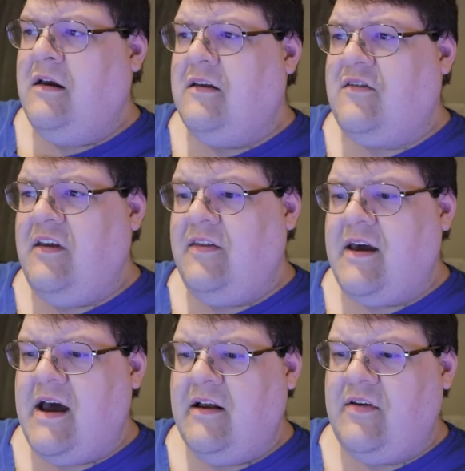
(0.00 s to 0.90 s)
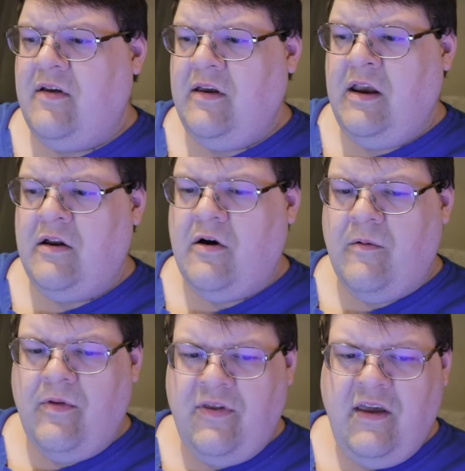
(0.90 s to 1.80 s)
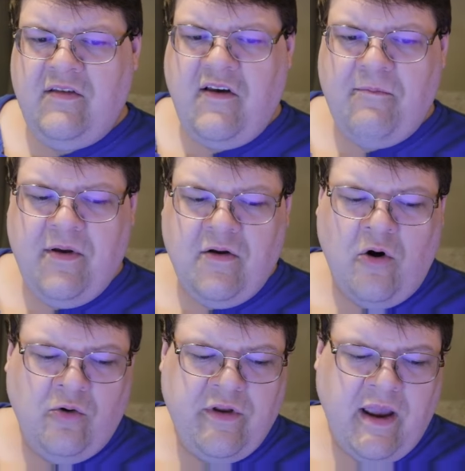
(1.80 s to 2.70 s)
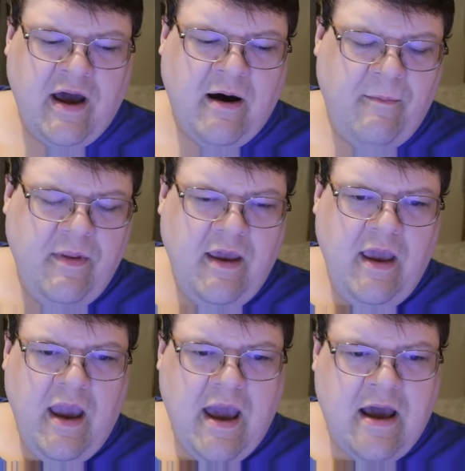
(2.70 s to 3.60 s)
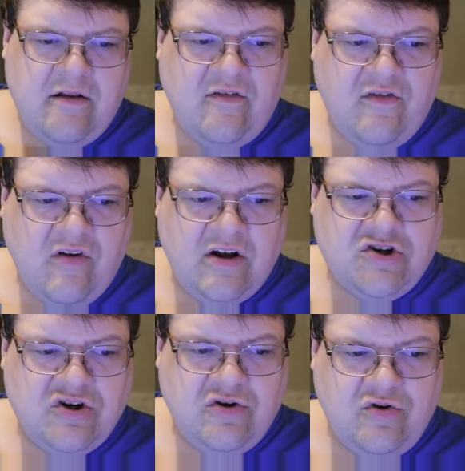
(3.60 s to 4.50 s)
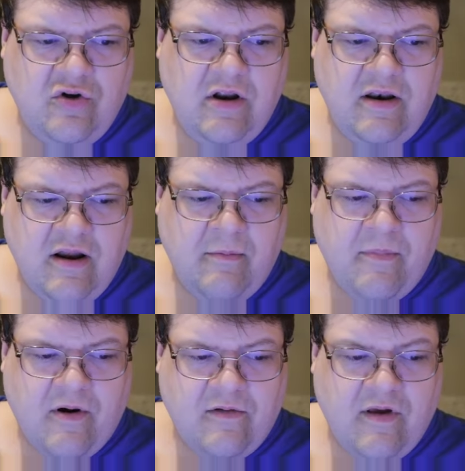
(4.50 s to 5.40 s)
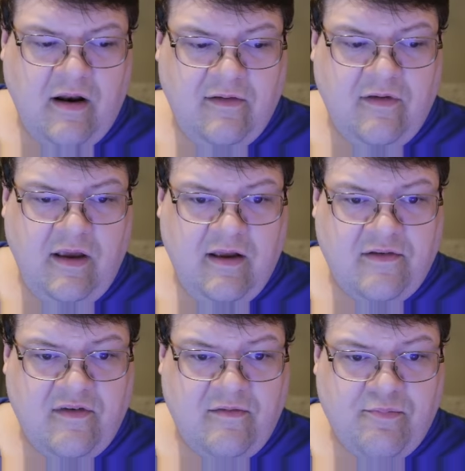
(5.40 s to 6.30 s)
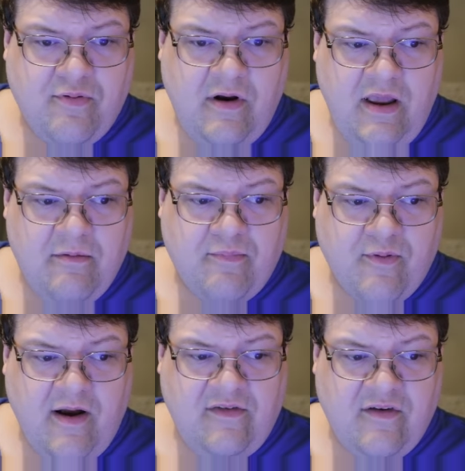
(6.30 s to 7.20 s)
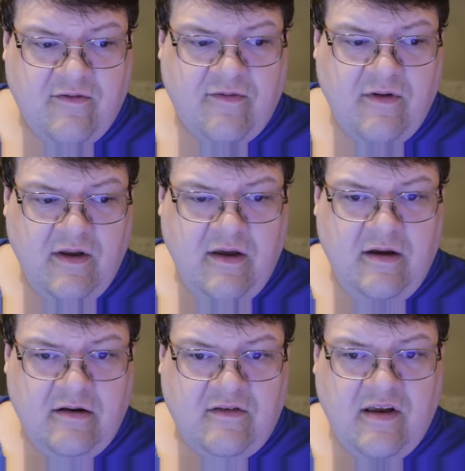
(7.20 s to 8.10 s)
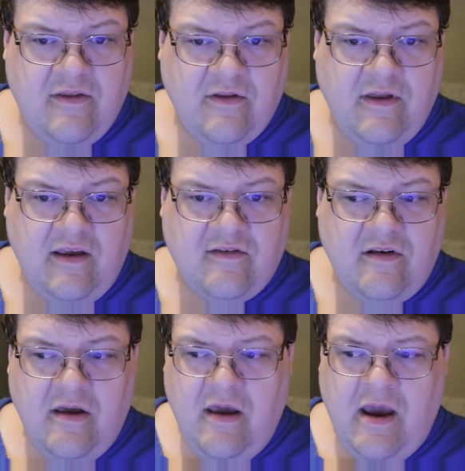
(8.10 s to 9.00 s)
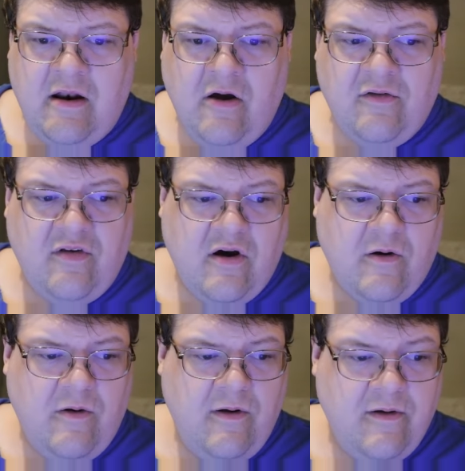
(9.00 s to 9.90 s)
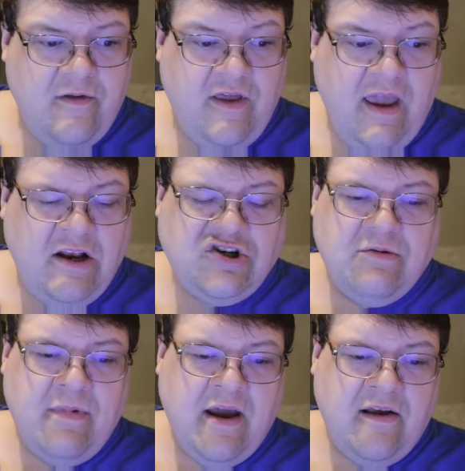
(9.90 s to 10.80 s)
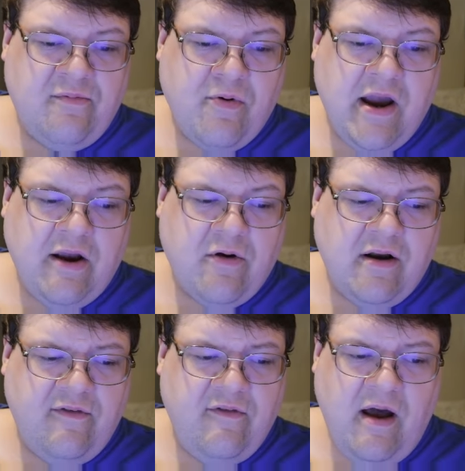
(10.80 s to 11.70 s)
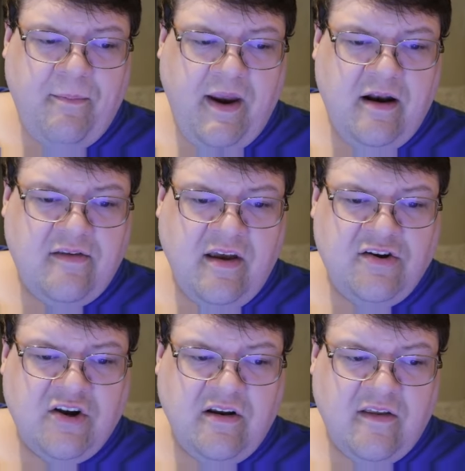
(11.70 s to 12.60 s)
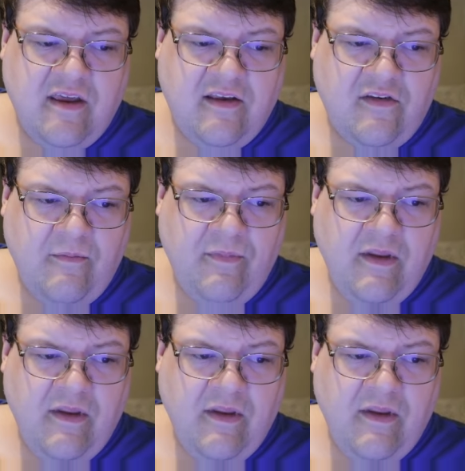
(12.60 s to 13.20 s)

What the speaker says: to see that, you know, these have been holding up at such good numbers. Honestly, it's pretty impressive, to say the least. And also, the Ancient Megasprite crit. If you've not paid attention to these